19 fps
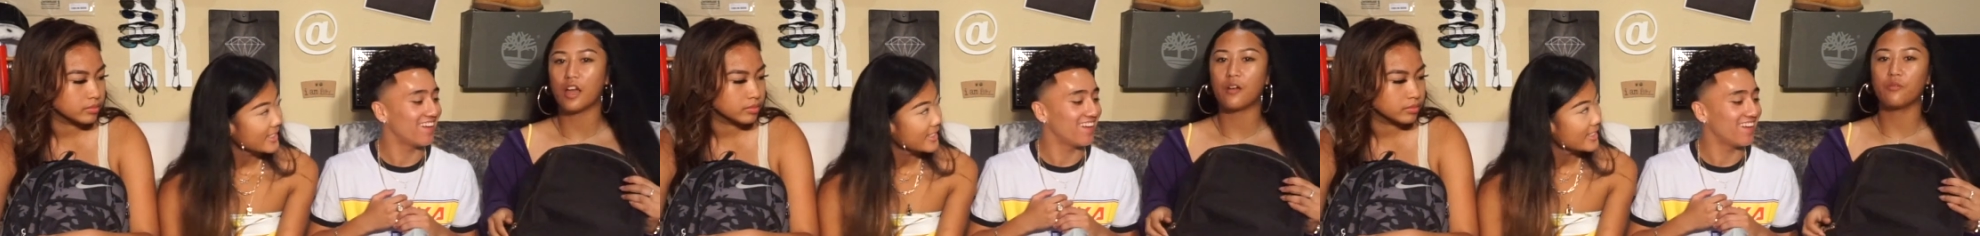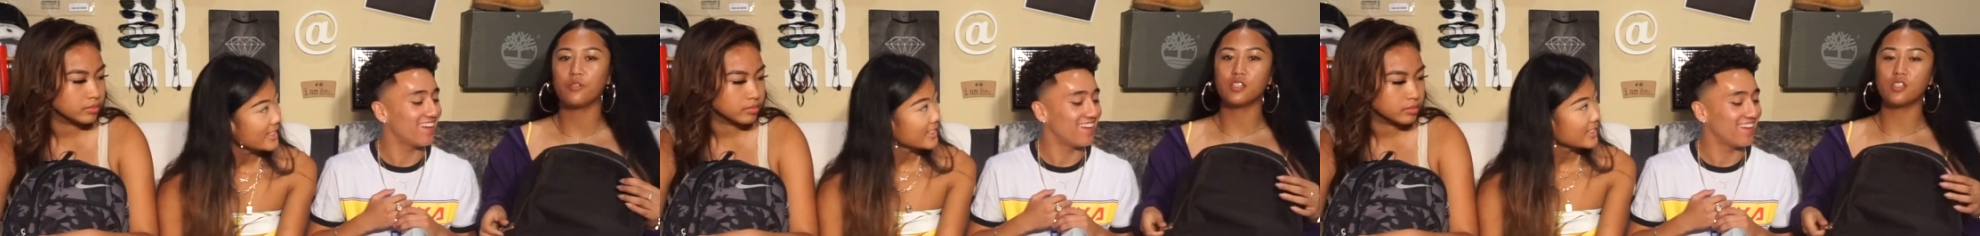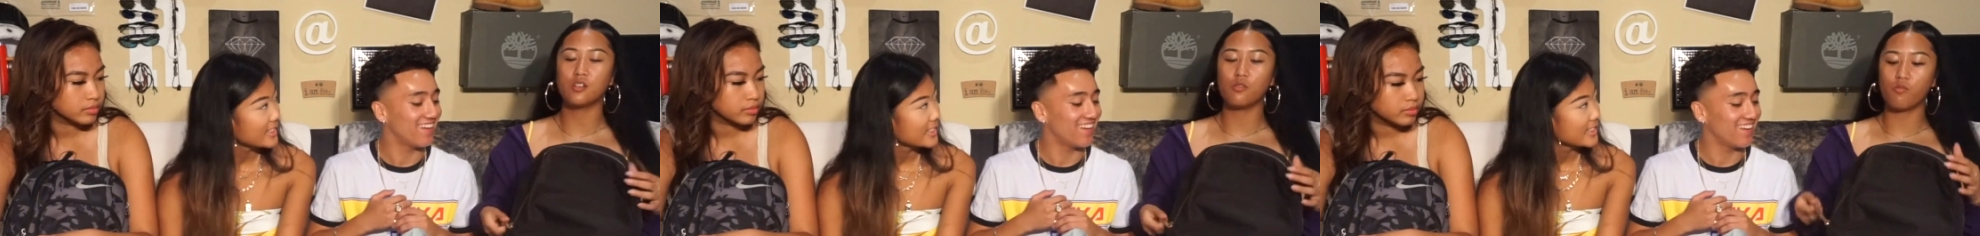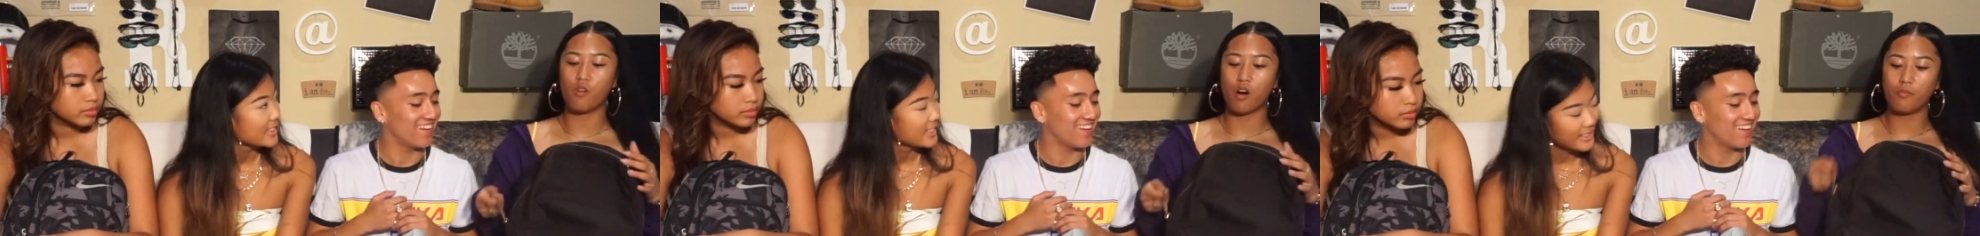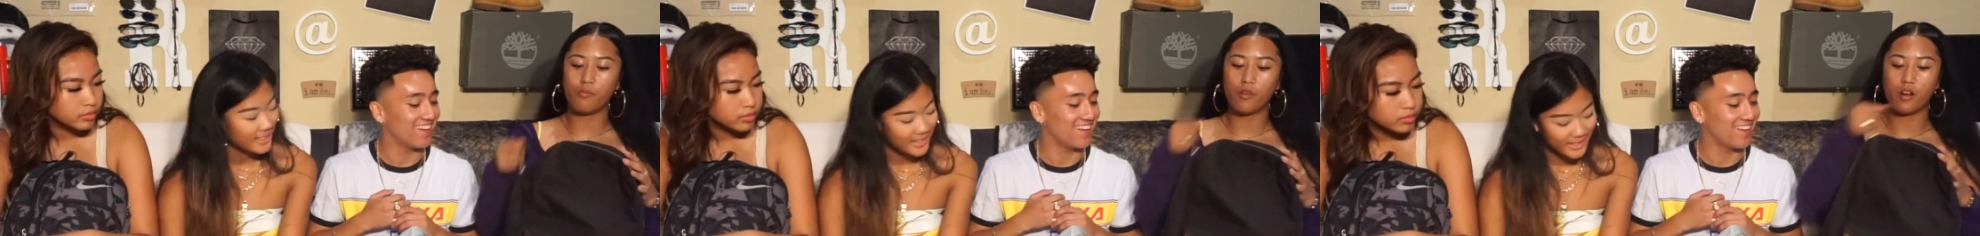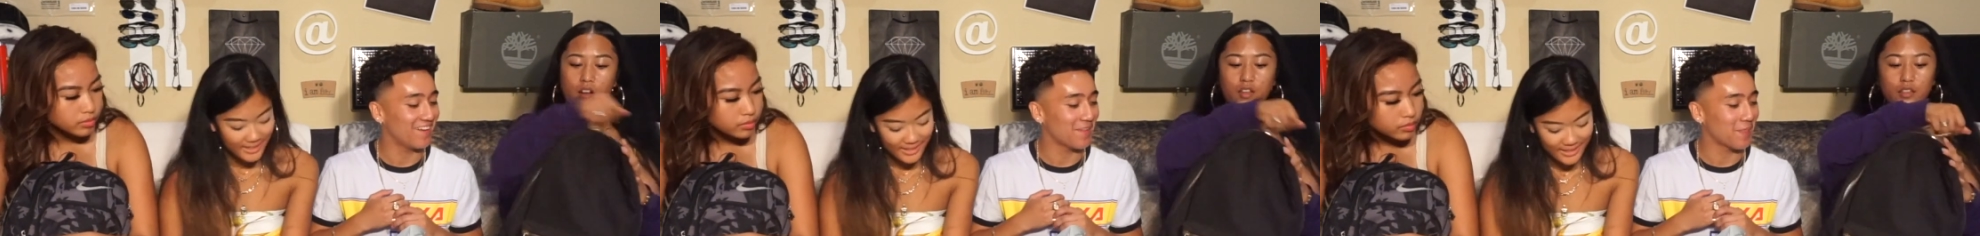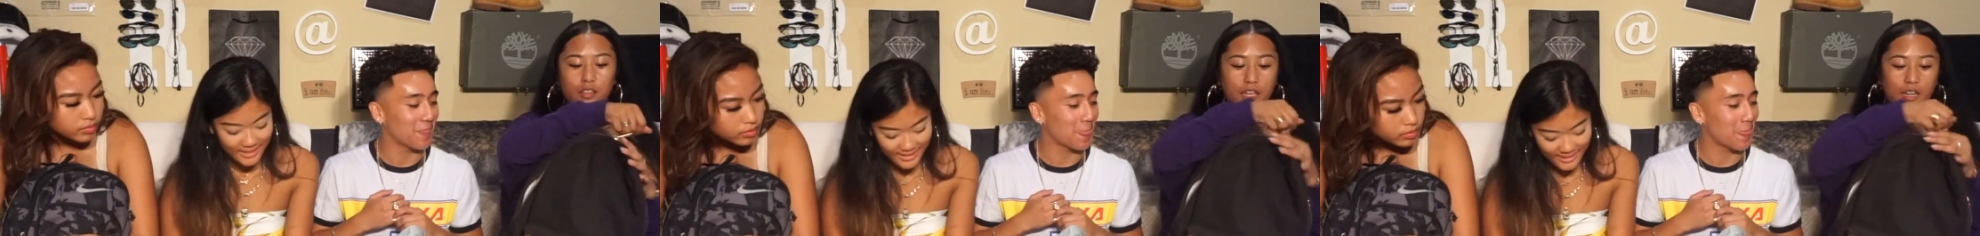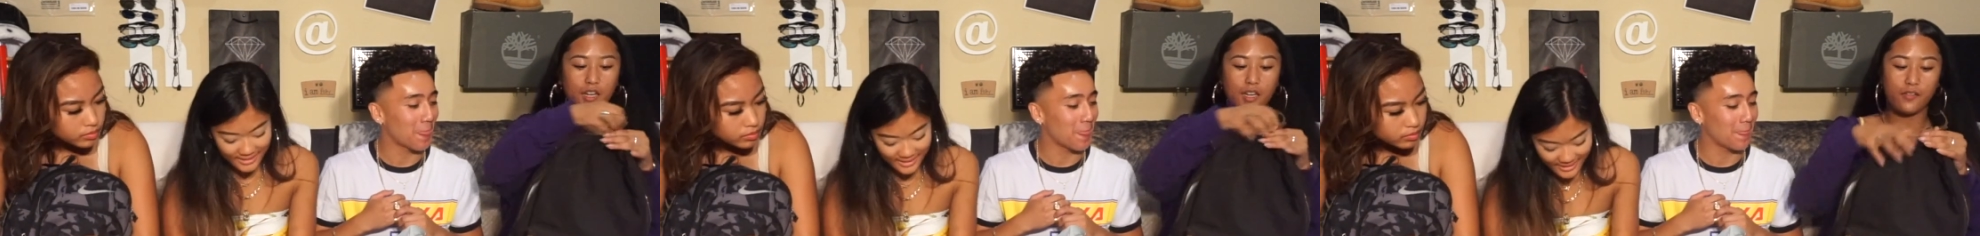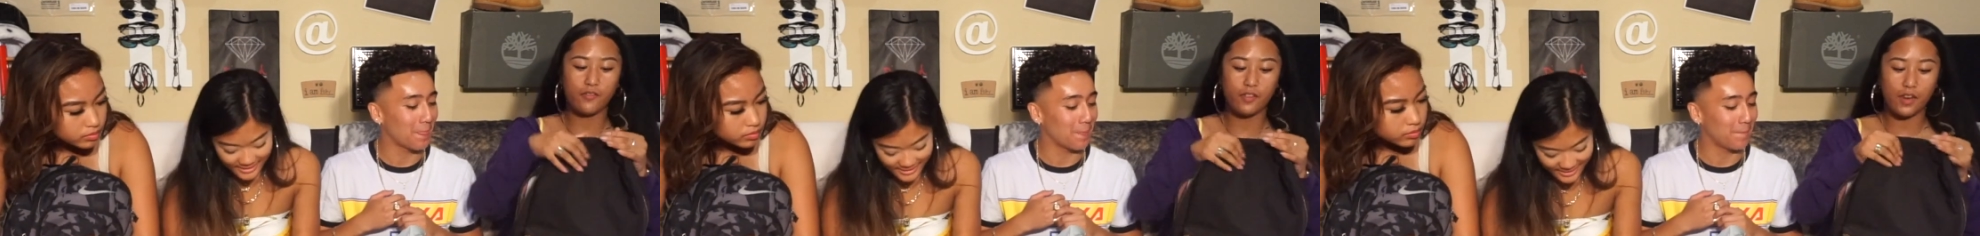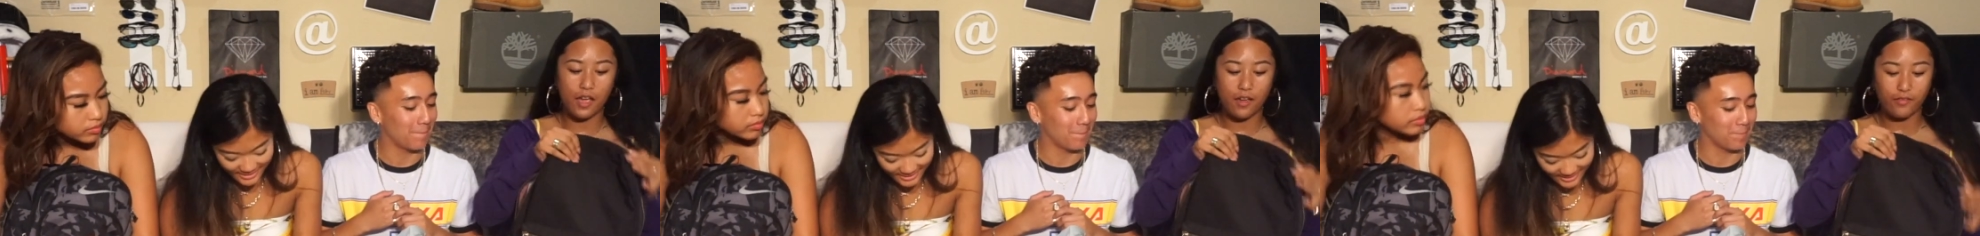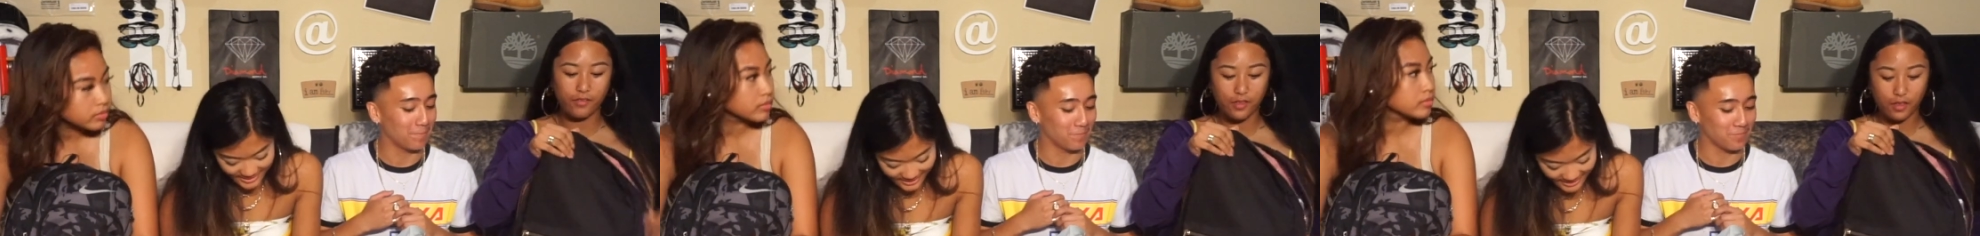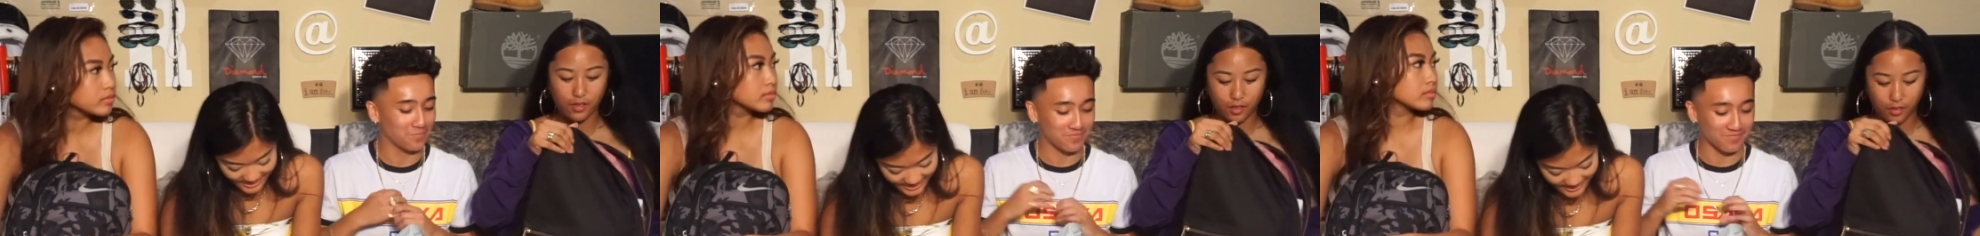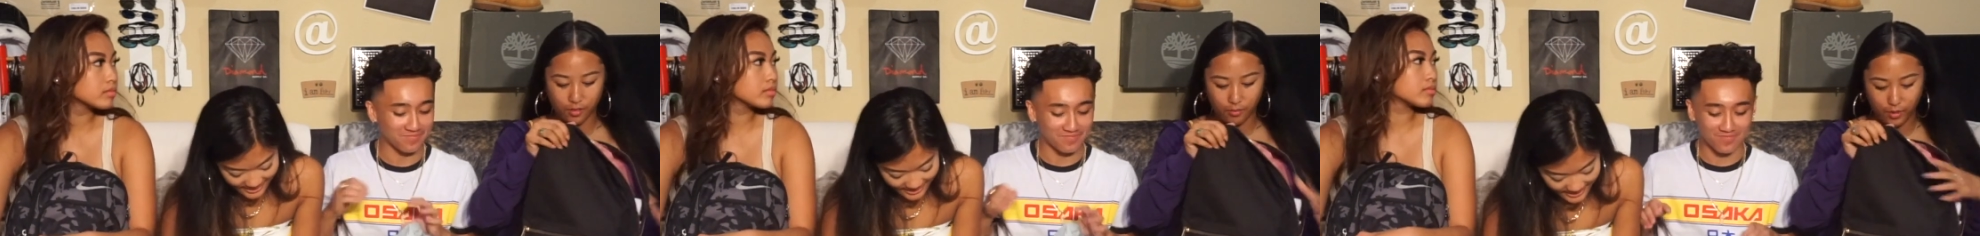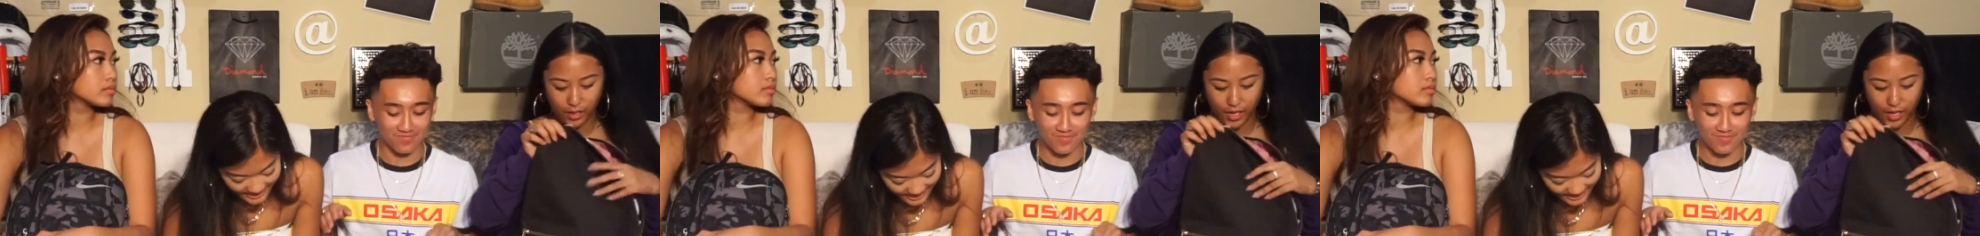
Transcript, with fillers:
Speaker 1: I went to Walmart. They didn't even have the